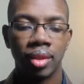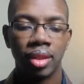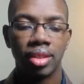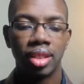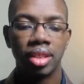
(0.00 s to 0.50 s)

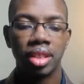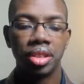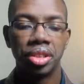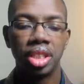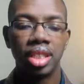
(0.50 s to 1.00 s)
Send
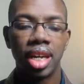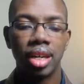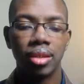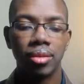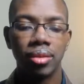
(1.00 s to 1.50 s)
energy
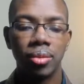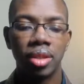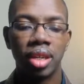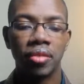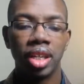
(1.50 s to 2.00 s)
down with
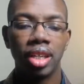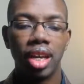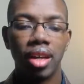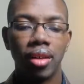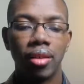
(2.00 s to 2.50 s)
every
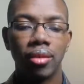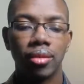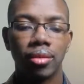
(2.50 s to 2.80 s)
inhale.